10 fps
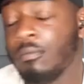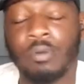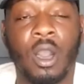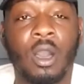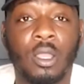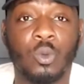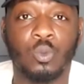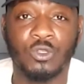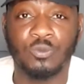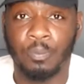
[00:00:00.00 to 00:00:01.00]
but I
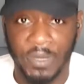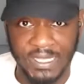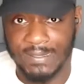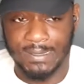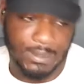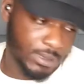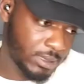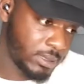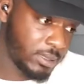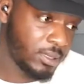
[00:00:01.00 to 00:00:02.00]
was bit.
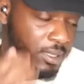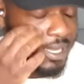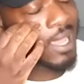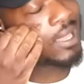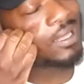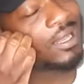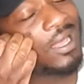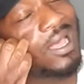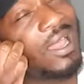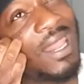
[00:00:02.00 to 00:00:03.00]
Okay,
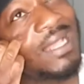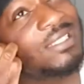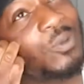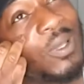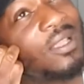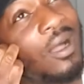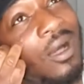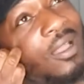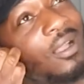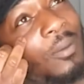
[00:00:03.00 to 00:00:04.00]
last week
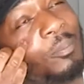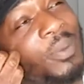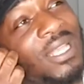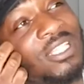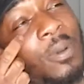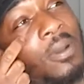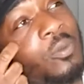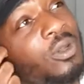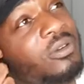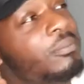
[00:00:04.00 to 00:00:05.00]
I got bit. You're probably
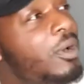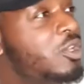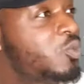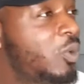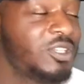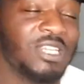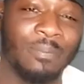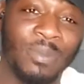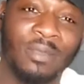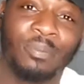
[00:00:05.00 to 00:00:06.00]
wondering, Myles, what did you
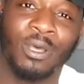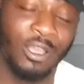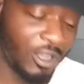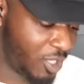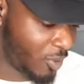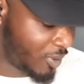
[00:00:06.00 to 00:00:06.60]
get bit by? Are you